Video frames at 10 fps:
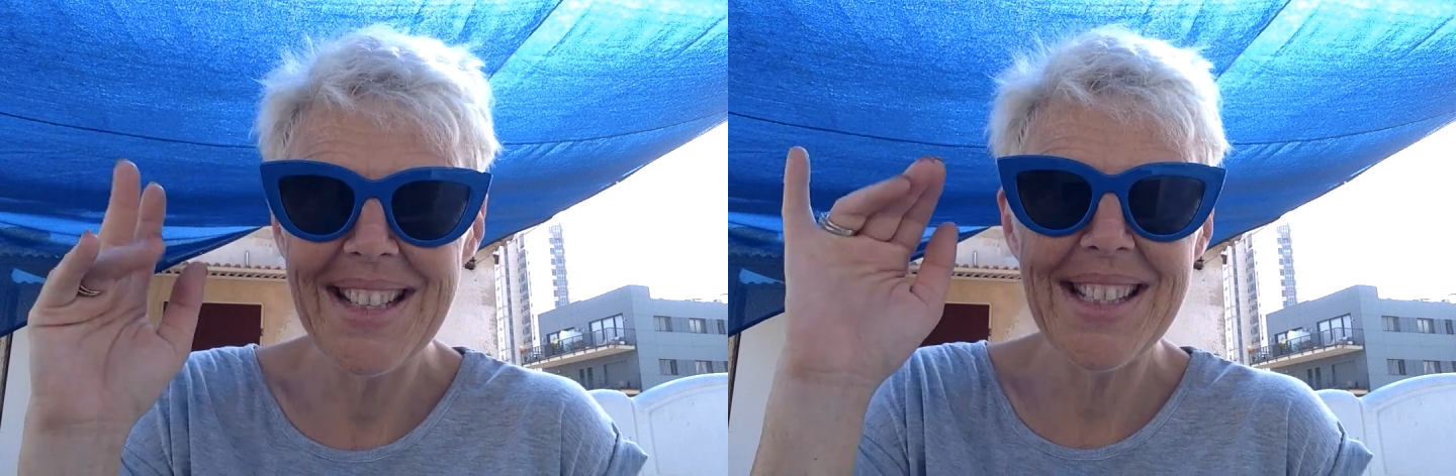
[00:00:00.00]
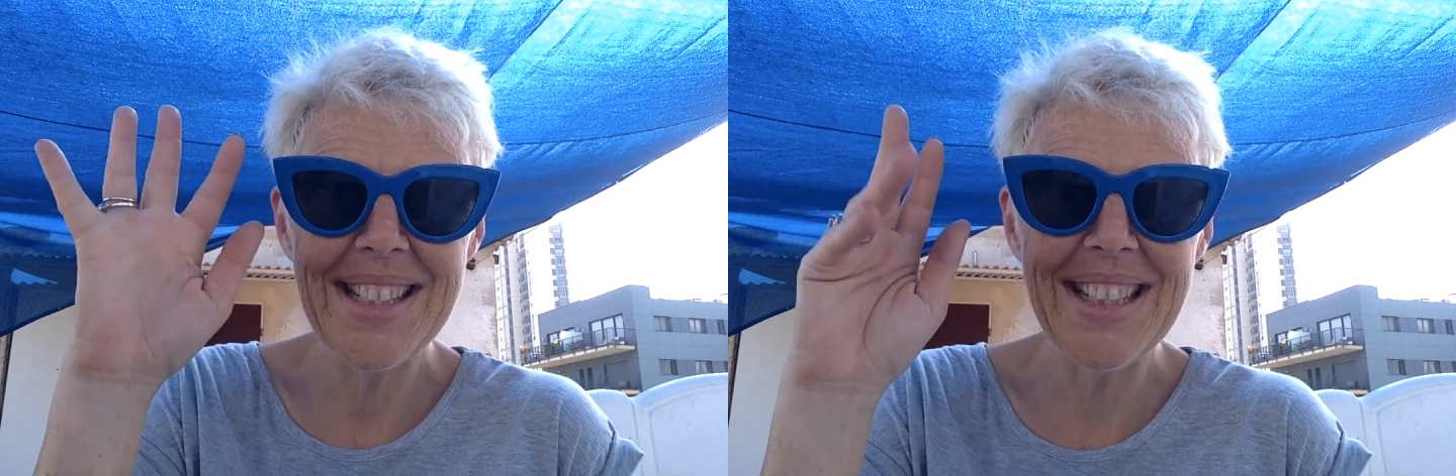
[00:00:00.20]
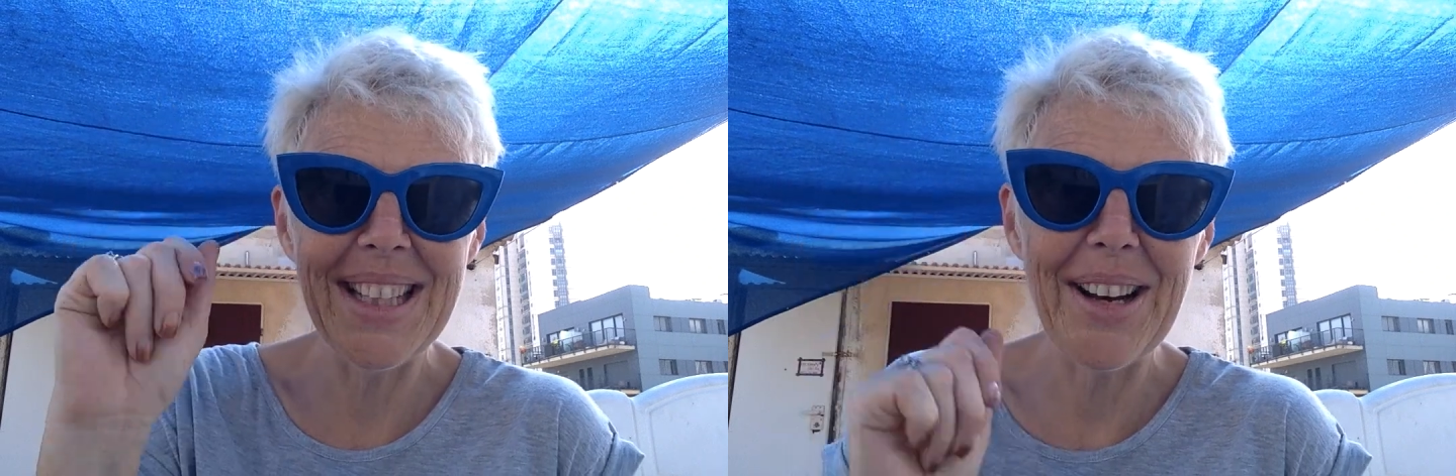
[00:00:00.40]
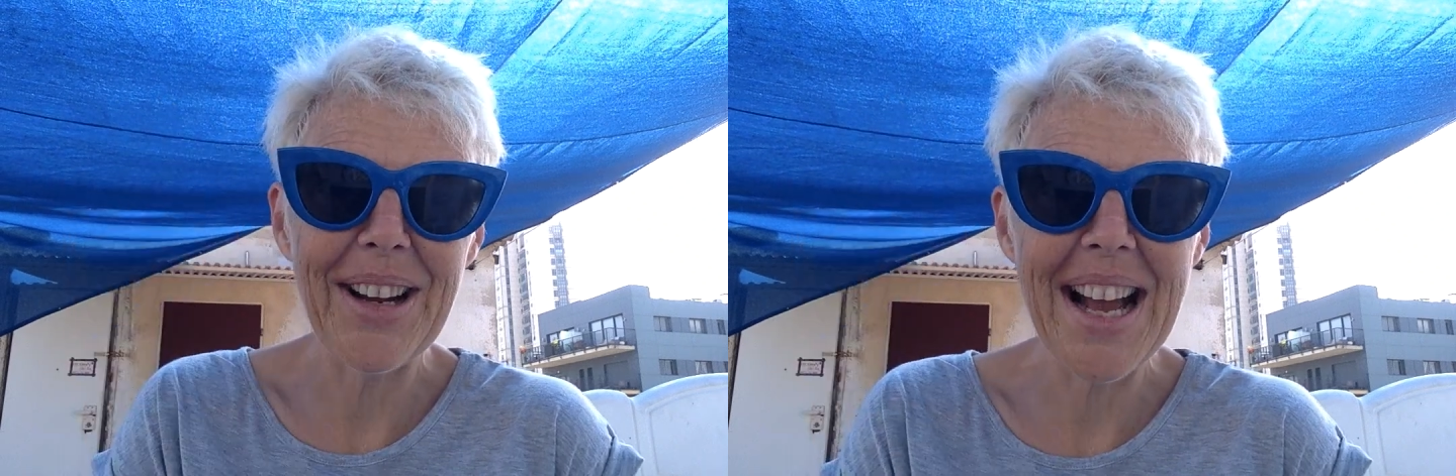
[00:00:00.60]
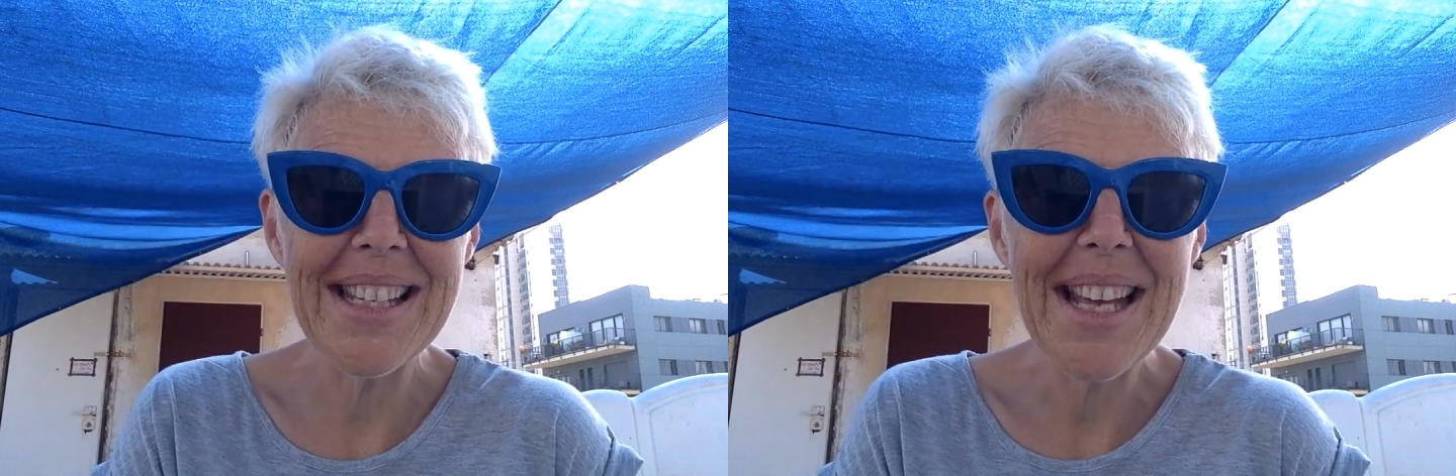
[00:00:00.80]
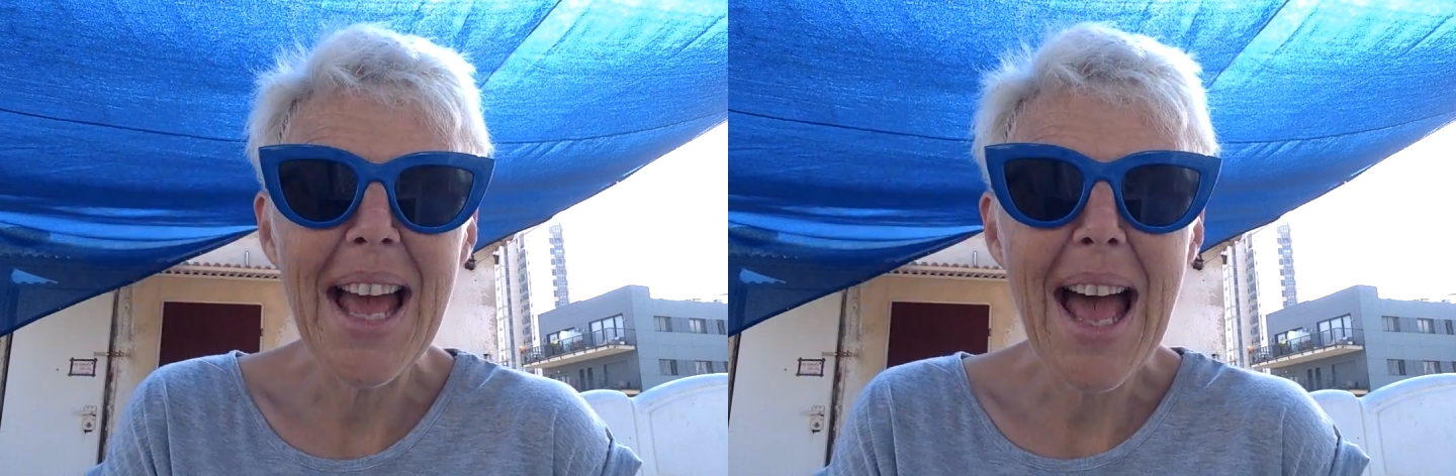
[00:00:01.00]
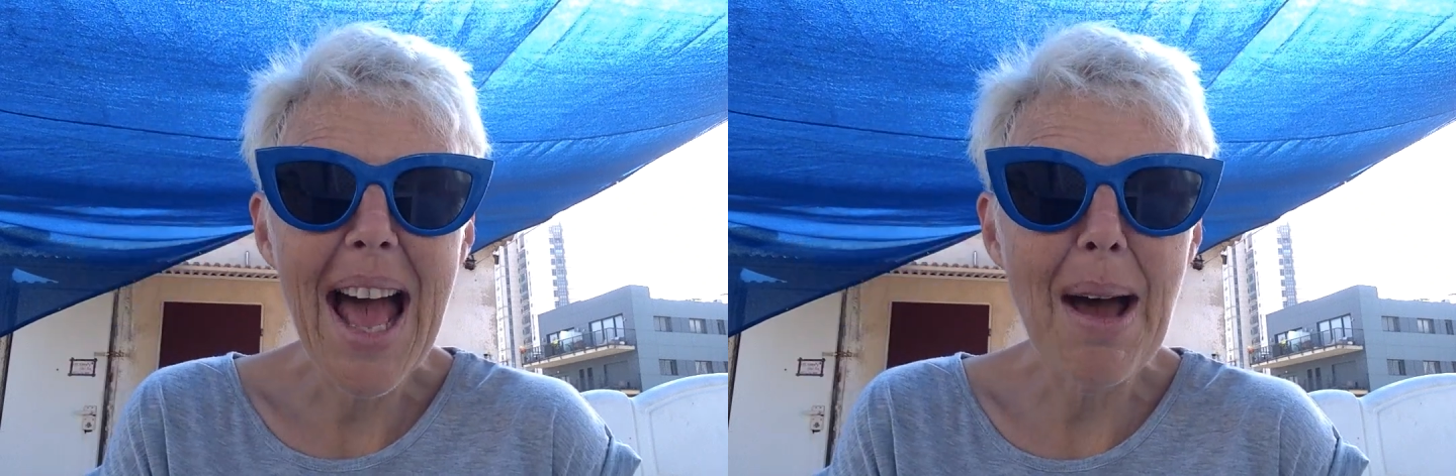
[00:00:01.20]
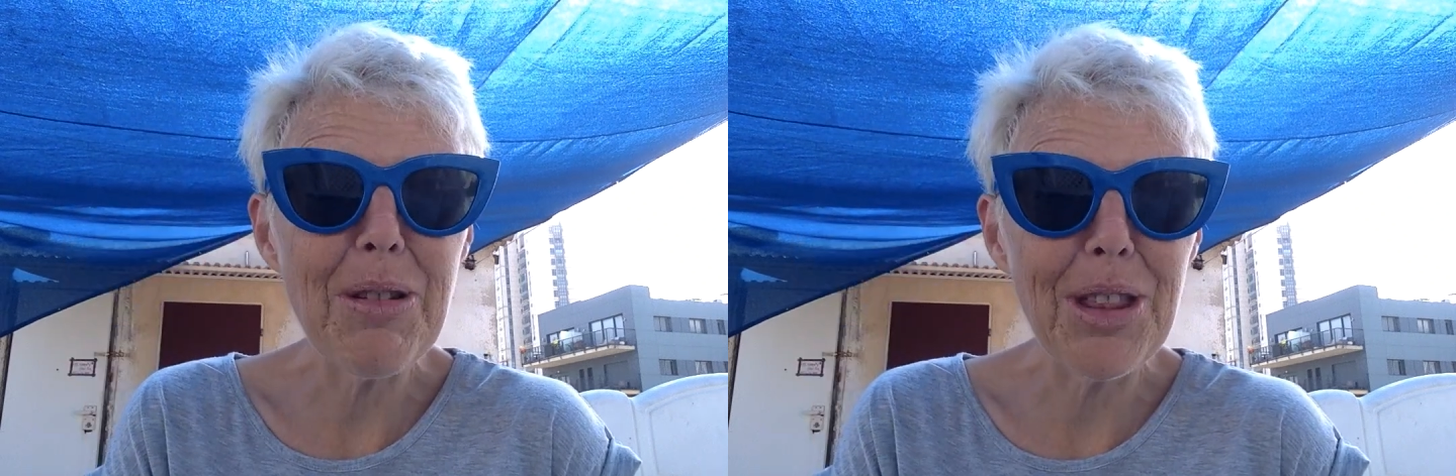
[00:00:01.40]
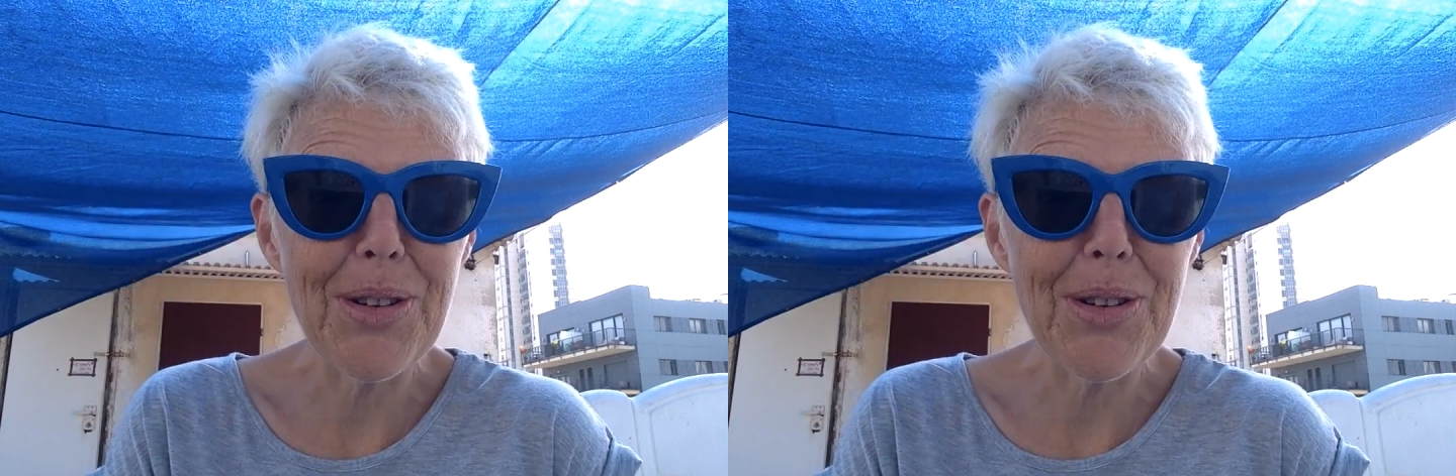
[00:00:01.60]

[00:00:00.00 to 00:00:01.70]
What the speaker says: See you later, guys. Happy